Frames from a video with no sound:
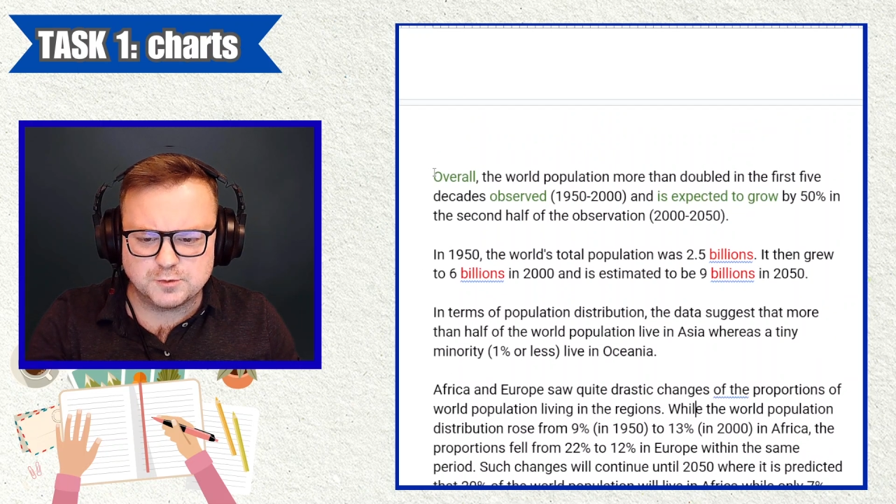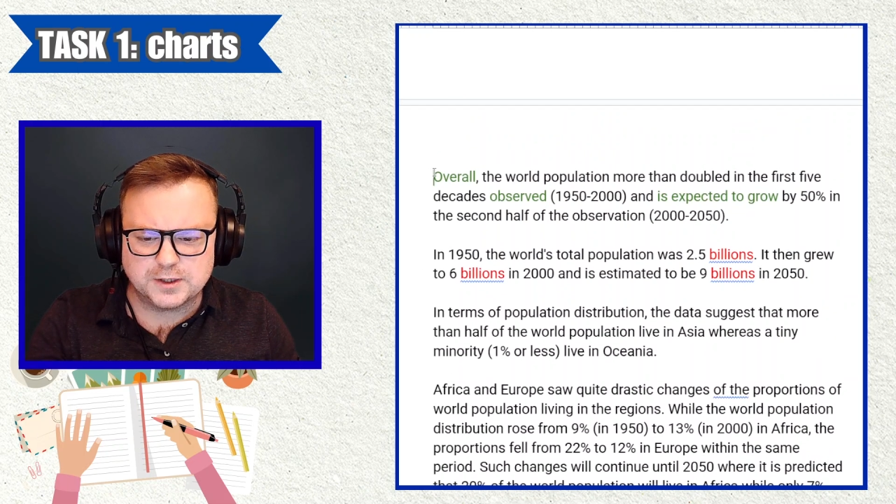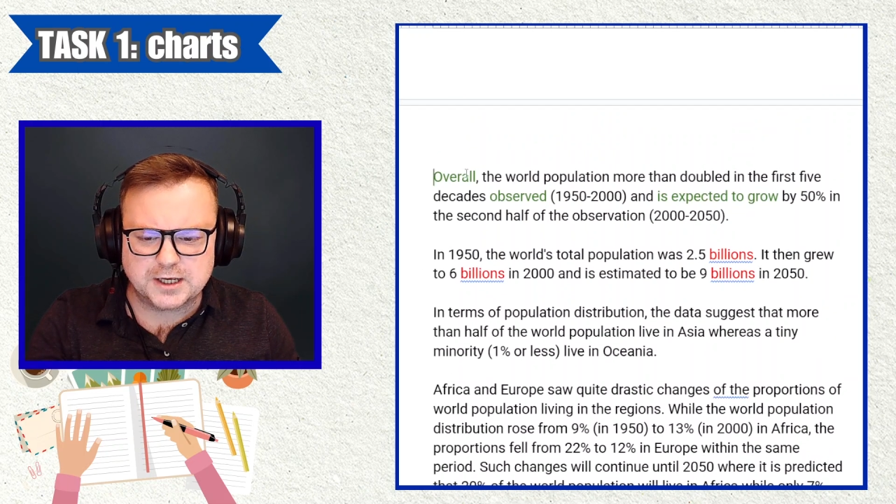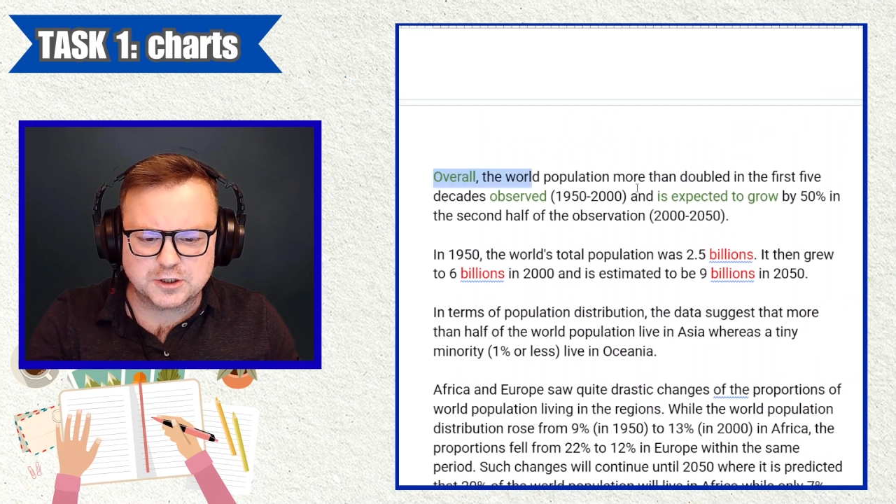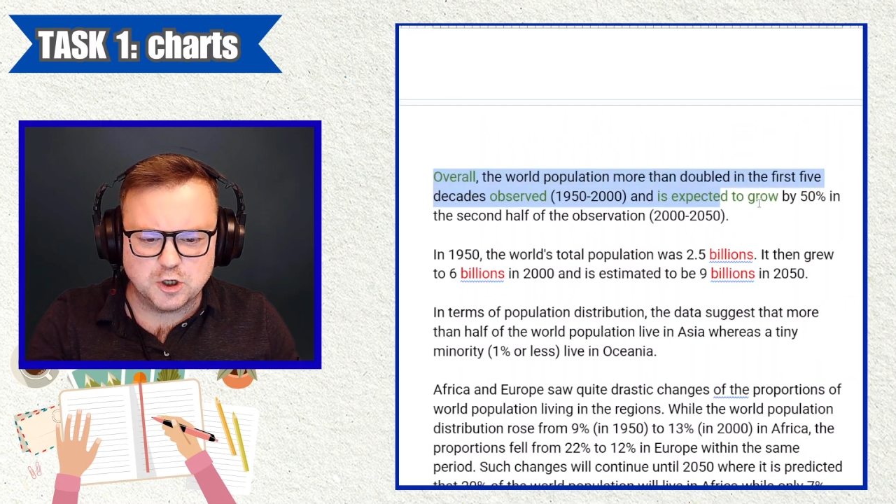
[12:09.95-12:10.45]
We
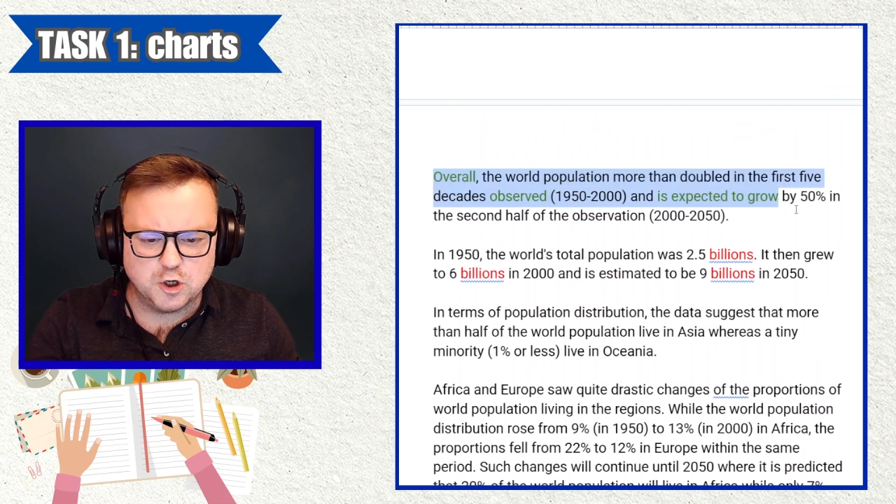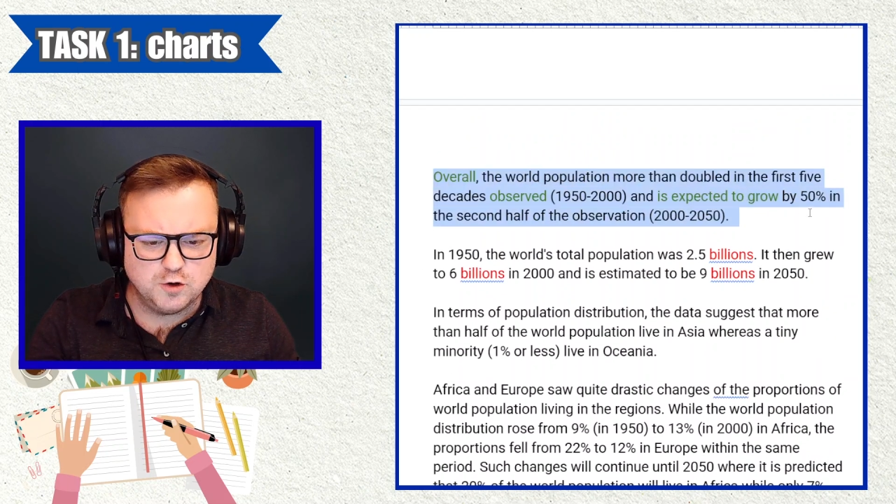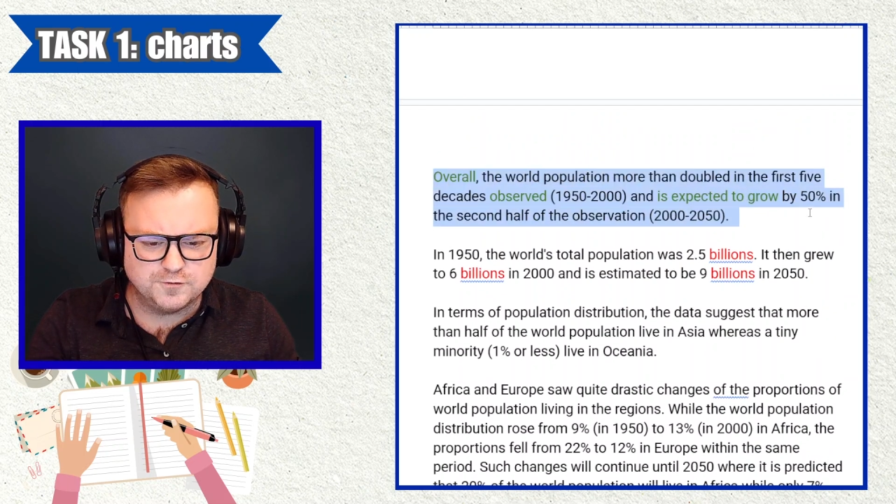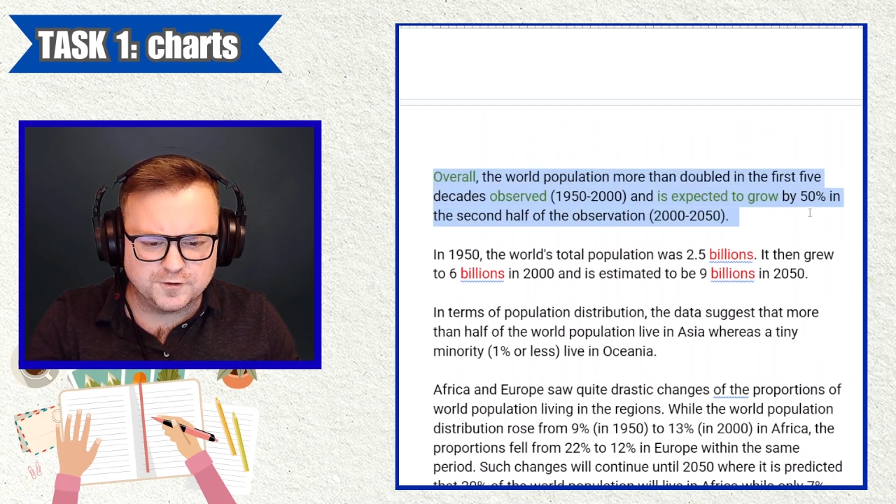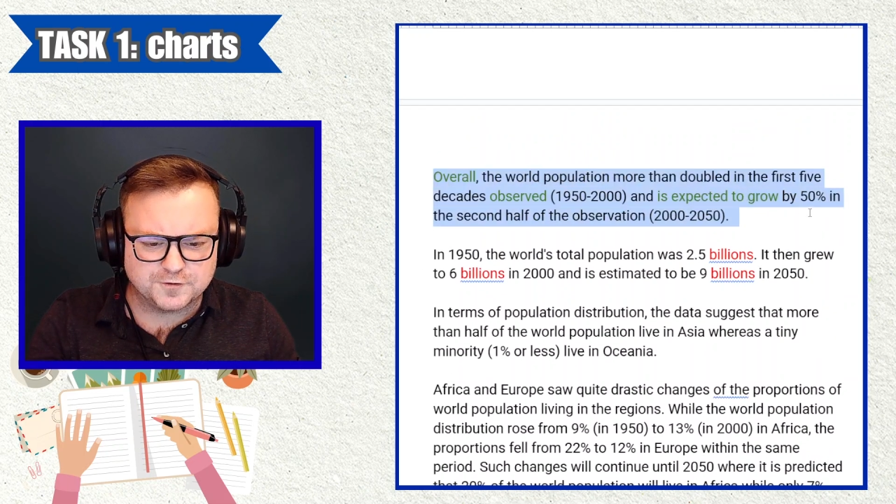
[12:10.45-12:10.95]
get
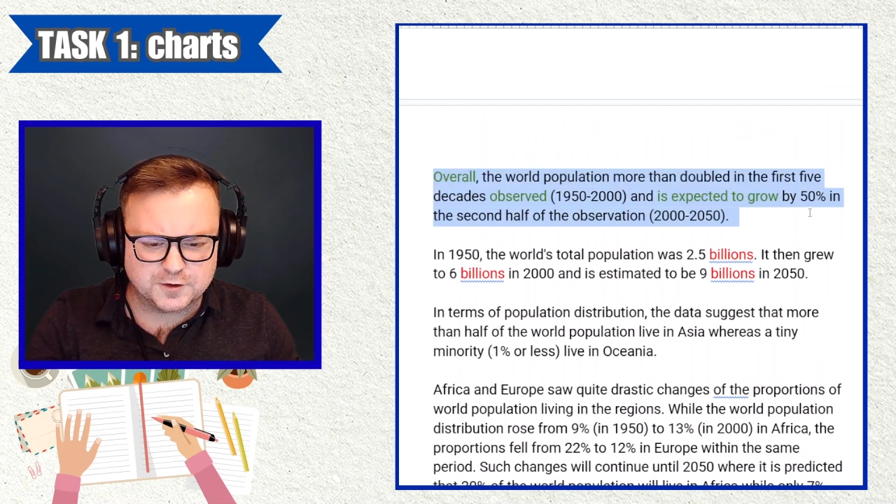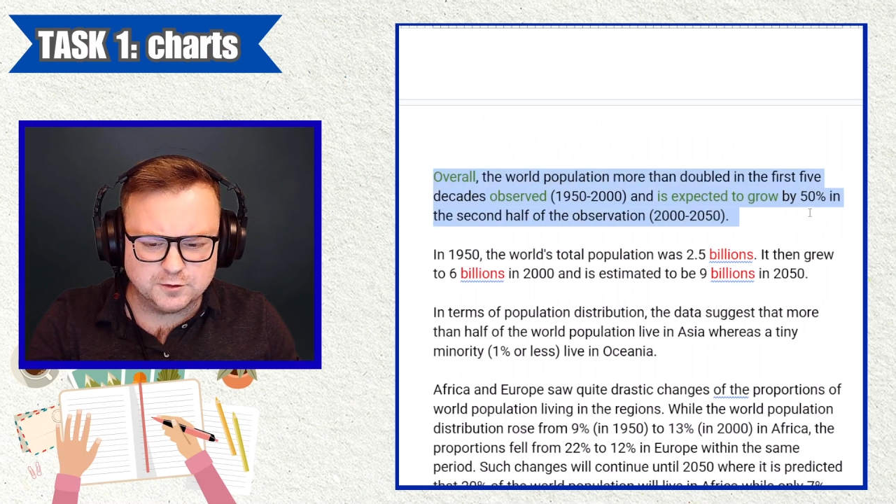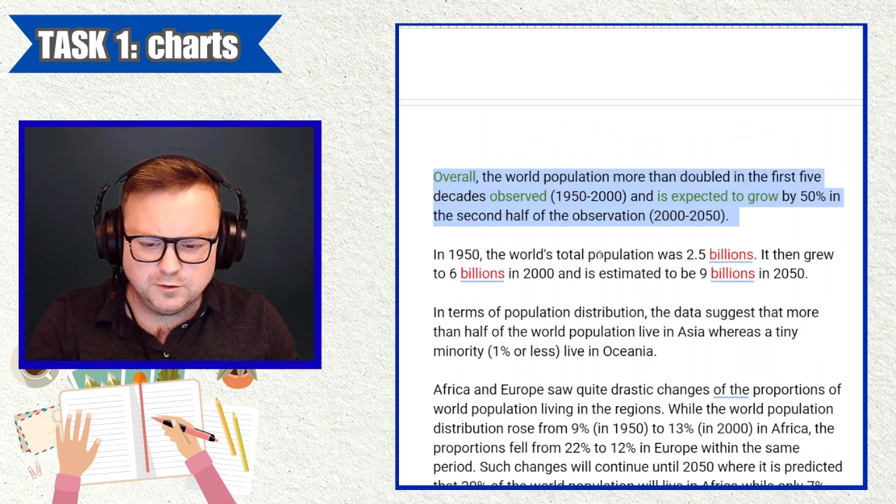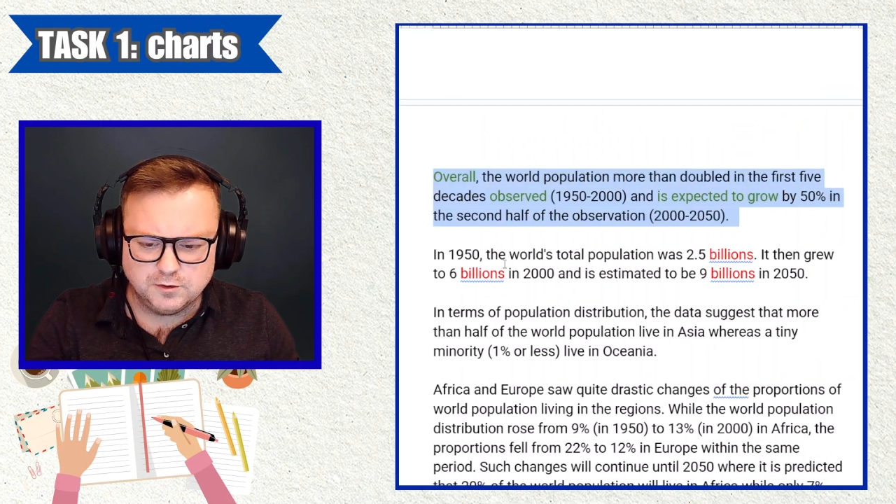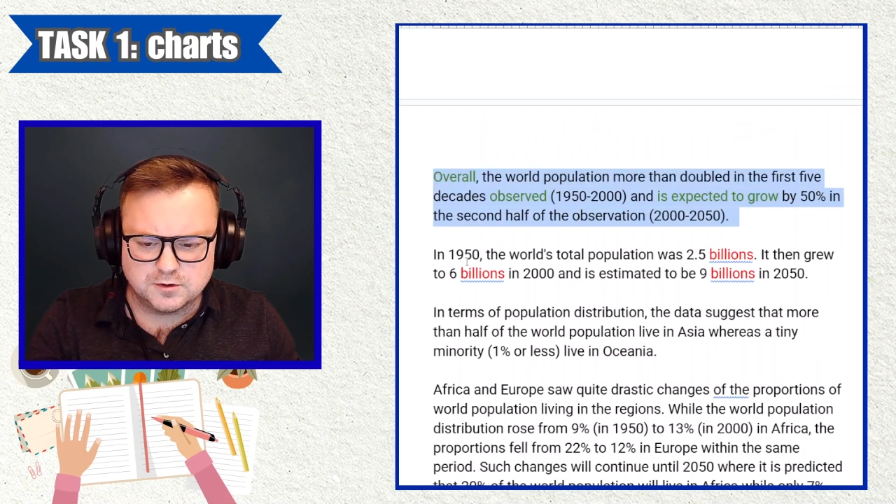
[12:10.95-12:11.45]
overview,